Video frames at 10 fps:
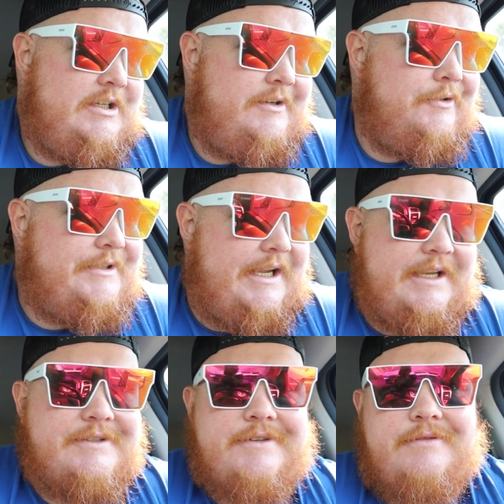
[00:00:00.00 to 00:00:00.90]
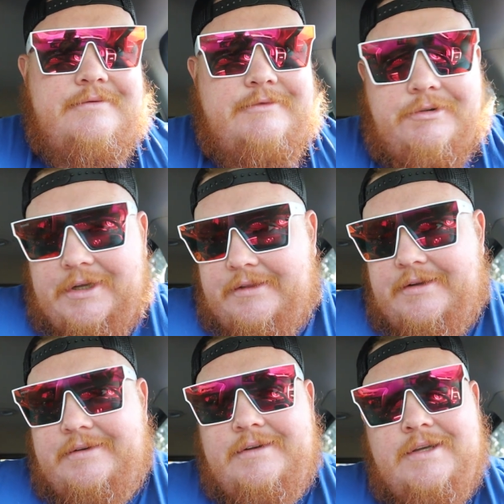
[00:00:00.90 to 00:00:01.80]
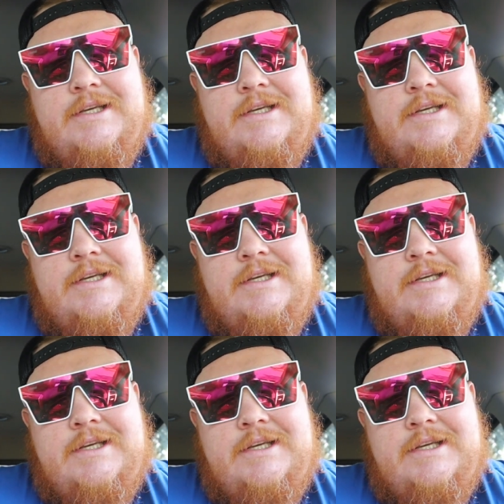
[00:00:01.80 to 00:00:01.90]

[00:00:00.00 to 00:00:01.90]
No taste, no nothing.